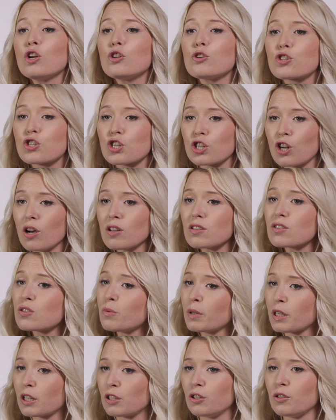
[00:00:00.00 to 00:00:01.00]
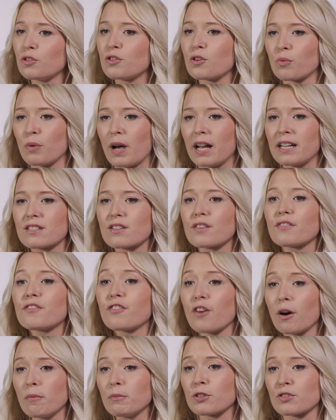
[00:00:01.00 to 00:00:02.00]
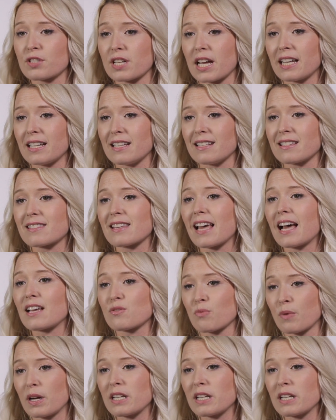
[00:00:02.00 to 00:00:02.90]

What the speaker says: You should also include the rent from your tenants as